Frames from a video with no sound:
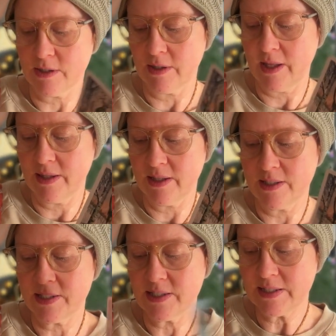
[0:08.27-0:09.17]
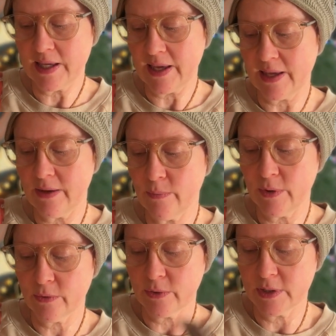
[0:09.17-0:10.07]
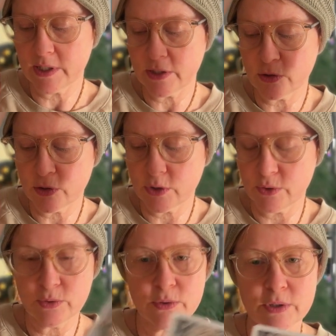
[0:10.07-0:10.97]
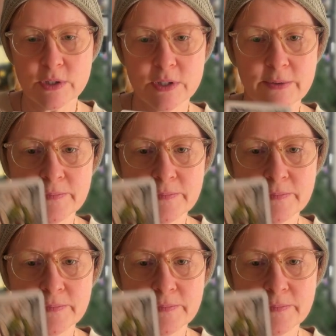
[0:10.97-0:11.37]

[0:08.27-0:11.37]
And then today we are going to introduce